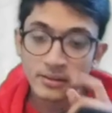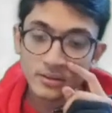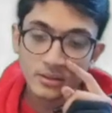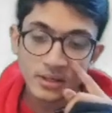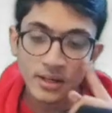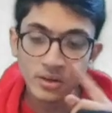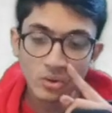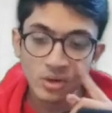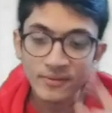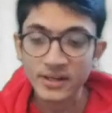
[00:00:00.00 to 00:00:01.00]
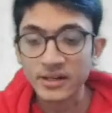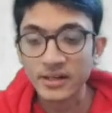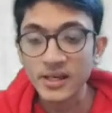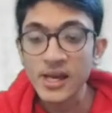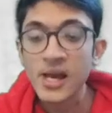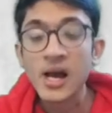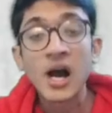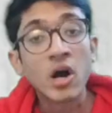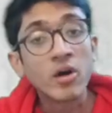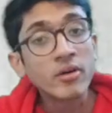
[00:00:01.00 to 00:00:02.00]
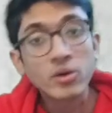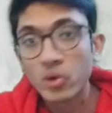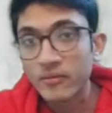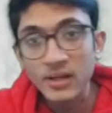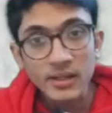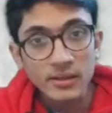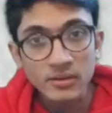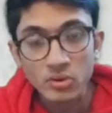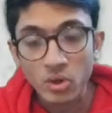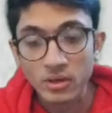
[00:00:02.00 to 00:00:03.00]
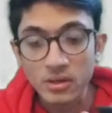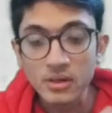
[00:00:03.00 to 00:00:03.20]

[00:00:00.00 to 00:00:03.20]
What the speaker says: the control of entity. However, goodwill is not a